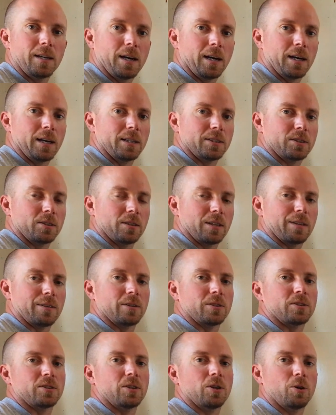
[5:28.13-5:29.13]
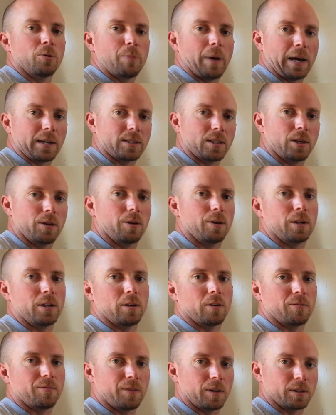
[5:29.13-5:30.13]
uh, so that there's no
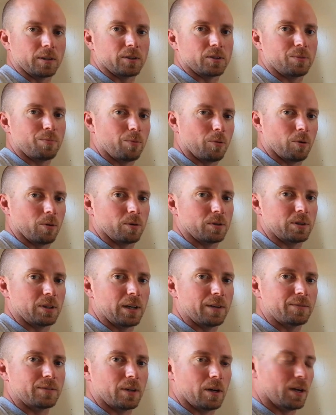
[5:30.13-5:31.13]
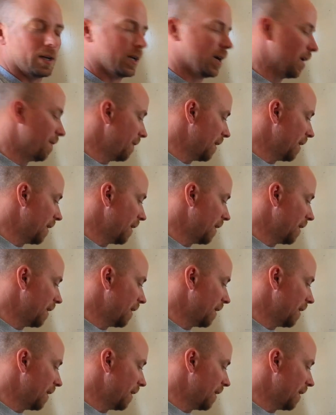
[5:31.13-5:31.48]
bacteria or fungus spores left on it.